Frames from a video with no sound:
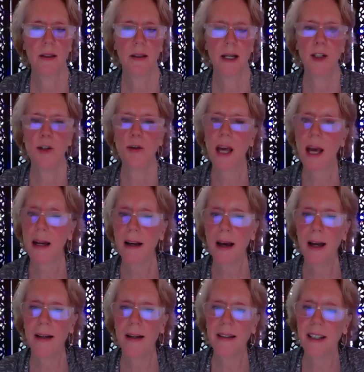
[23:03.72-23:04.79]
And you
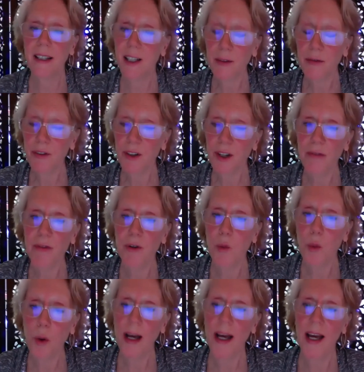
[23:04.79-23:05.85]
cannot give love
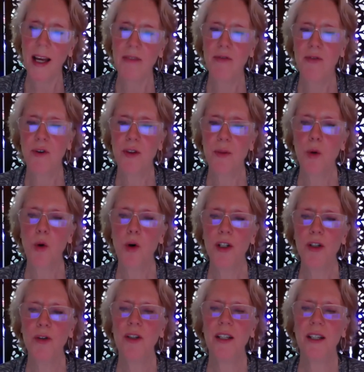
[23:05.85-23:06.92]
away, for the more
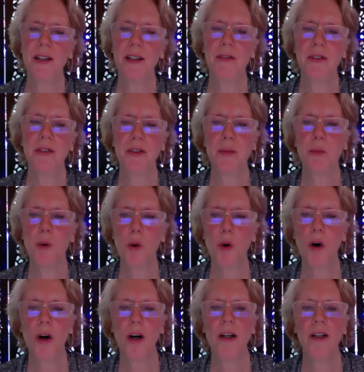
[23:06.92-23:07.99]
you give, the
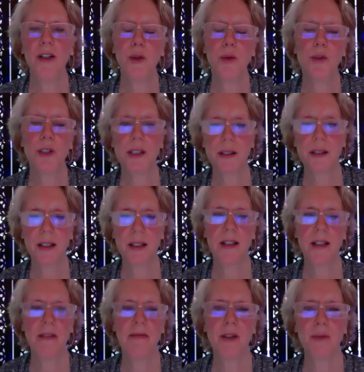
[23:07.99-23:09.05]
more you
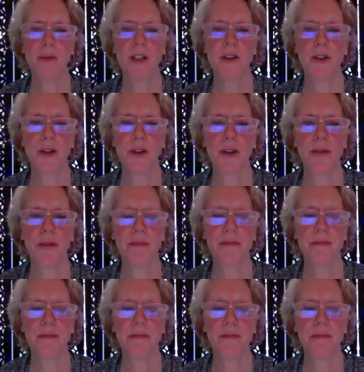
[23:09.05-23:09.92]
receive in return.